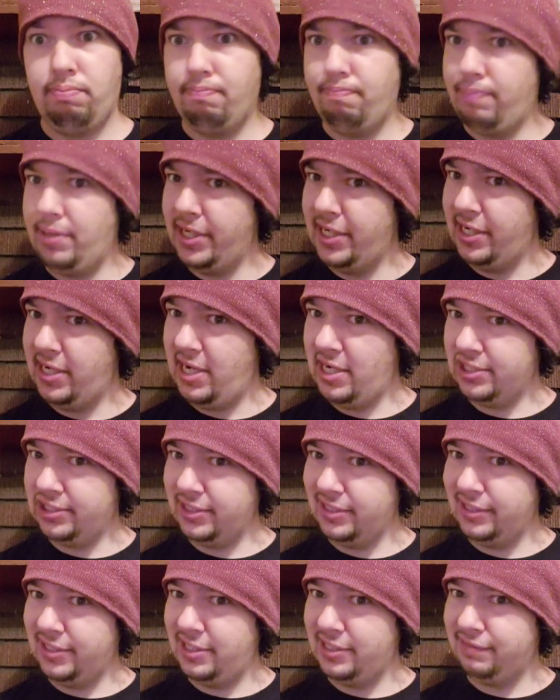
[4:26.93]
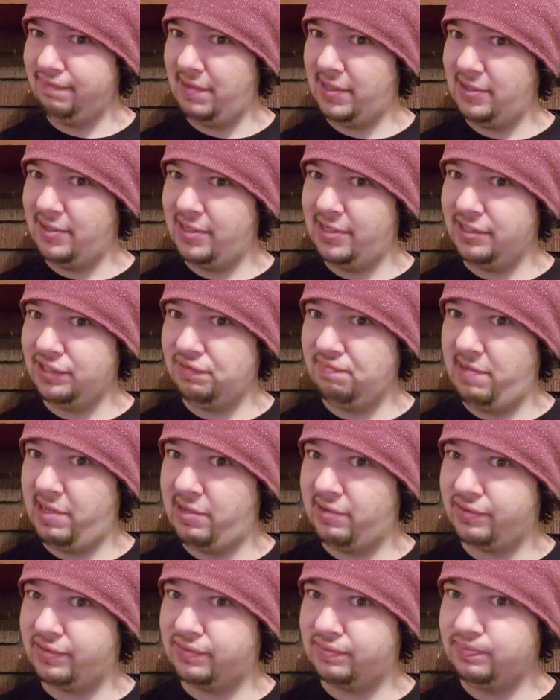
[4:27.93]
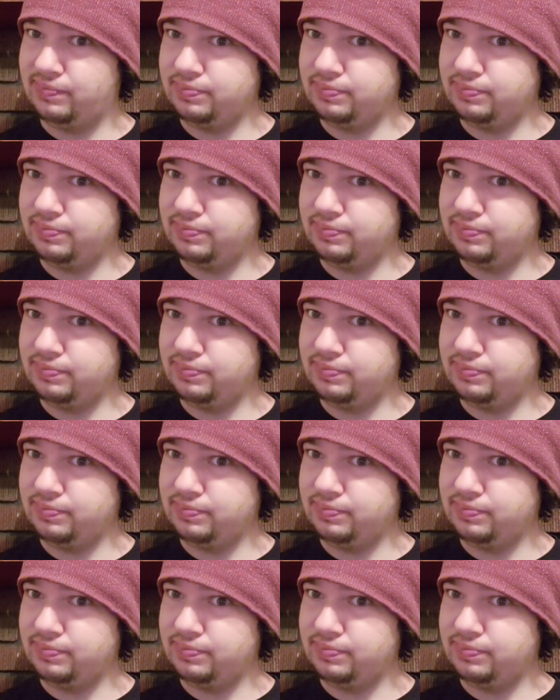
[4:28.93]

But it actually tastes better than it smells.